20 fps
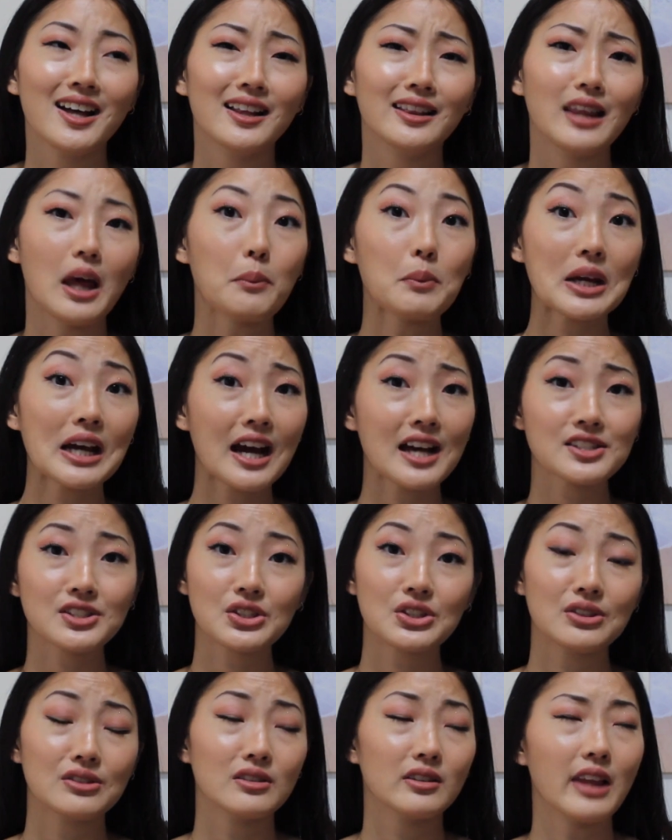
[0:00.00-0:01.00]
let
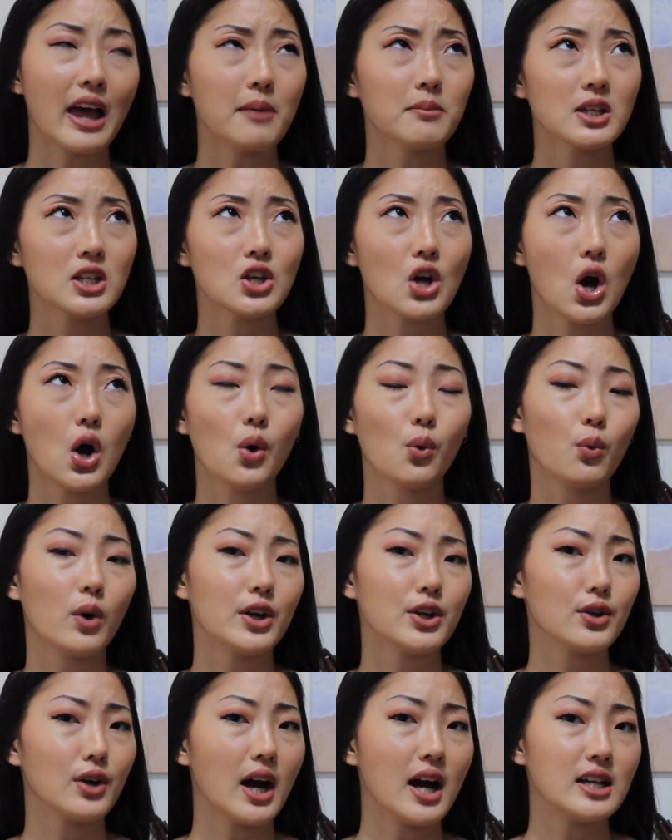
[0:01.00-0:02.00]
me know
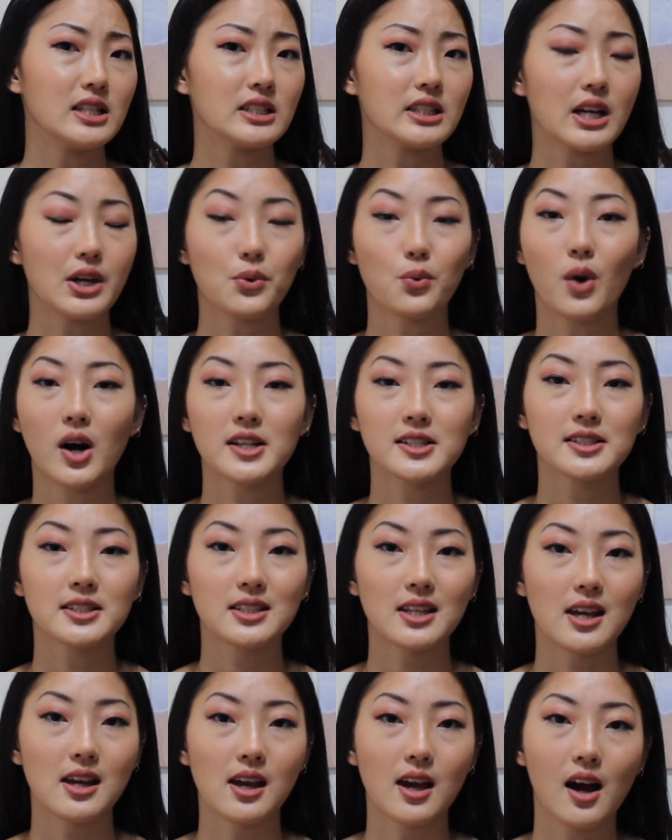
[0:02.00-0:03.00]
what you guys like want to
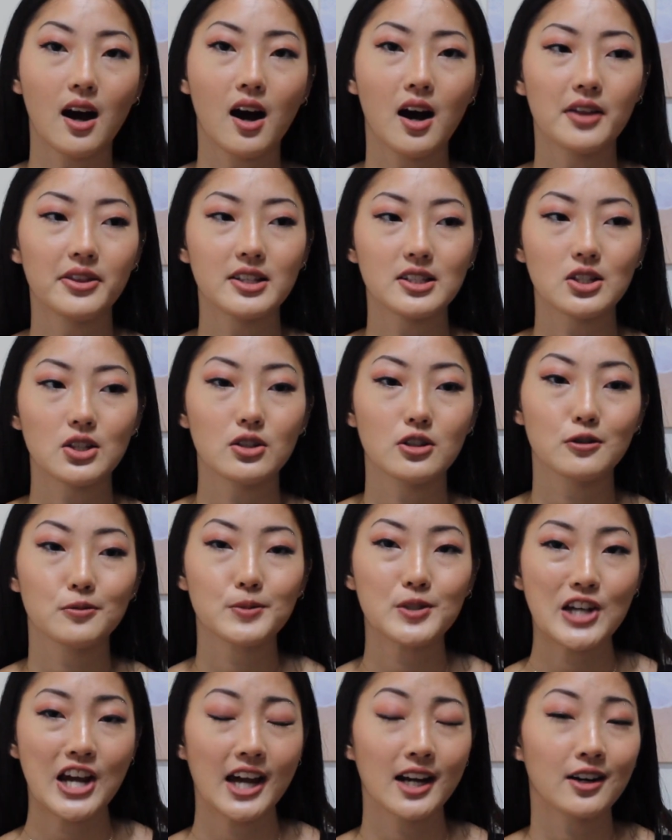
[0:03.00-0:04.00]
see on this YouTube
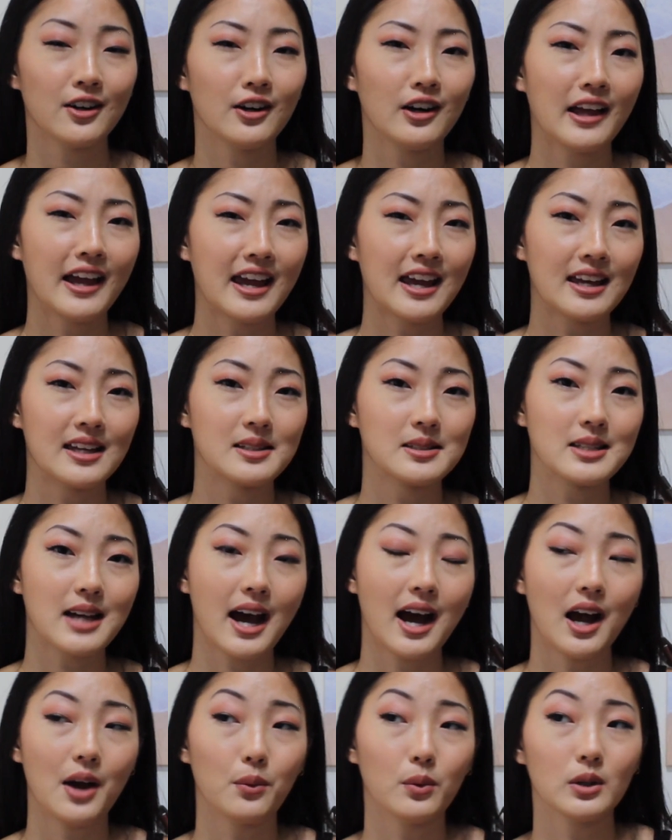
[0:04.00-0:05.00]
channel, and
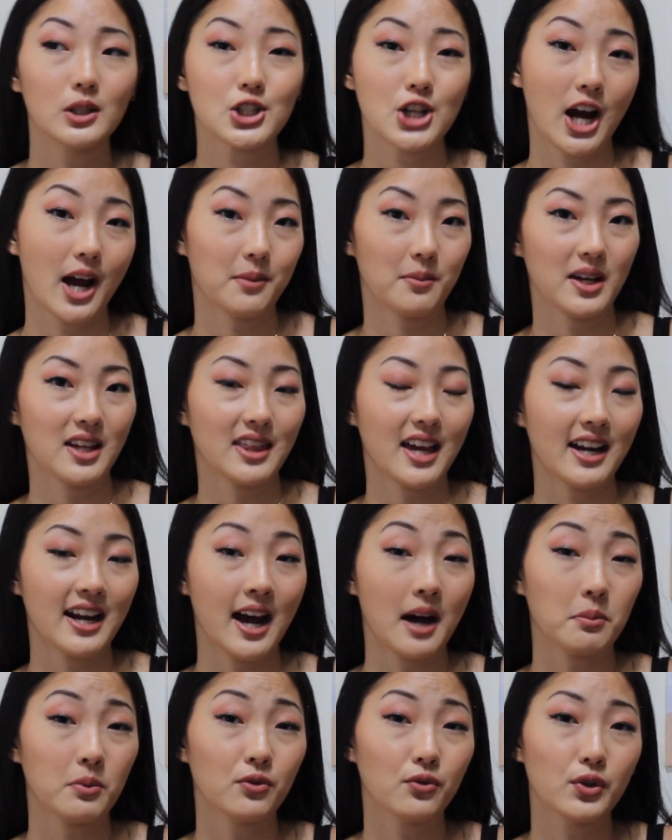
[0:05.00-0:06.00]
I will try and make that
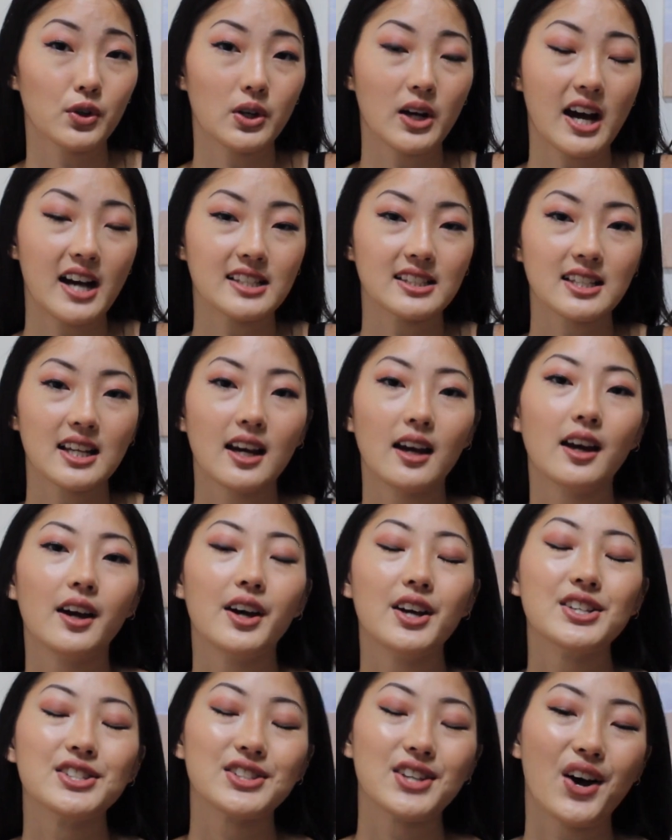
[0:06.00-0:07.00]
happen for you guys.
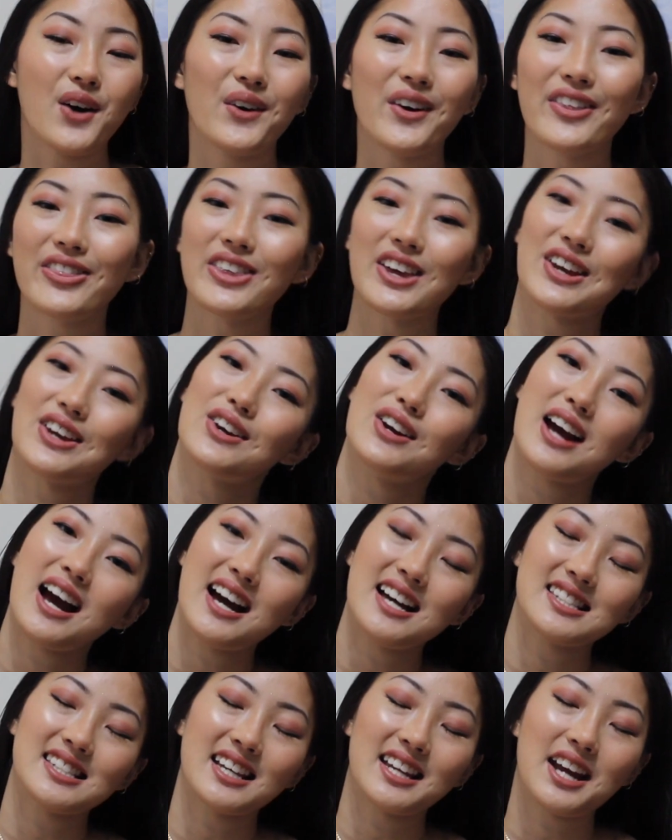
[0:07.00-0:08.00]
So thank you
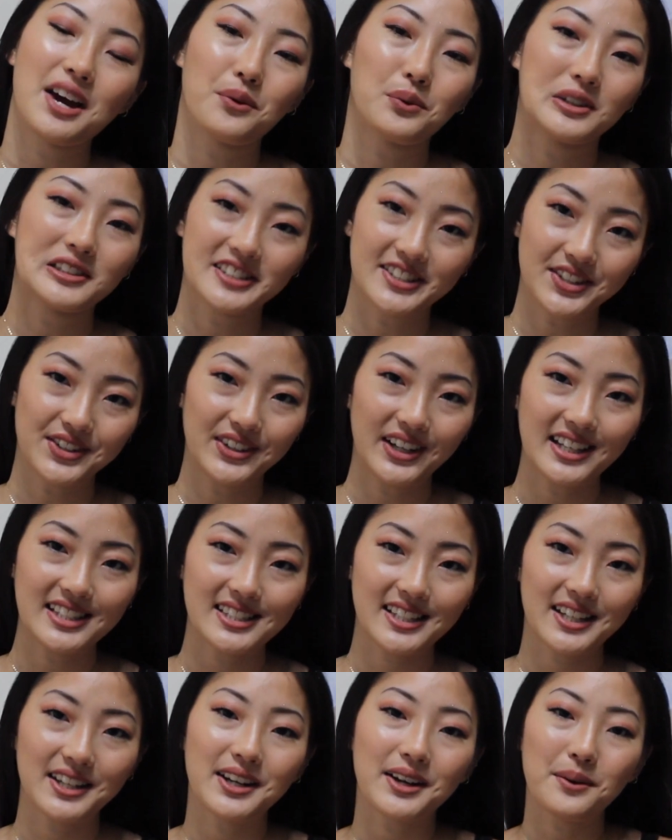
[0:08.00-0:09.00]
guys, and I will see you
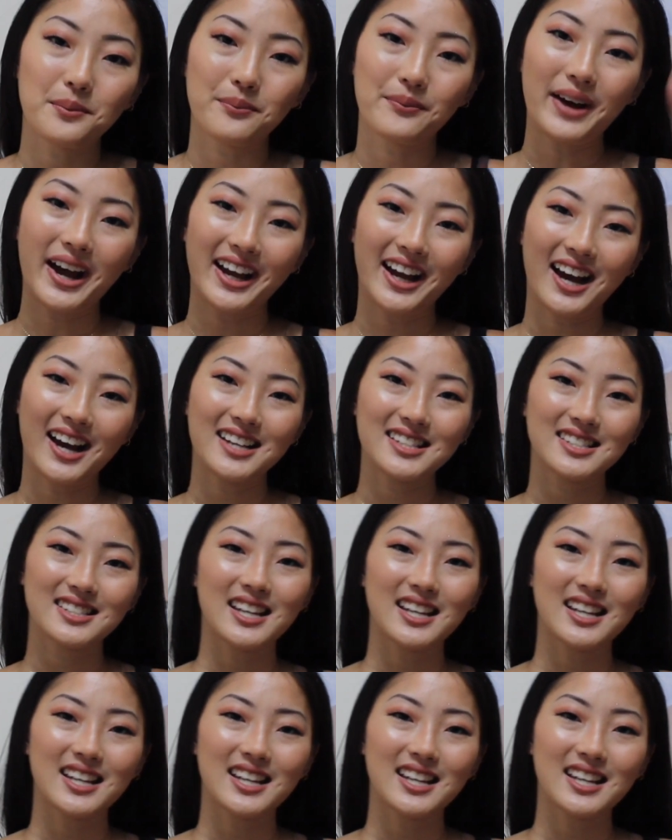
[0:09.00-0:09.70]
guys later. Bye guys.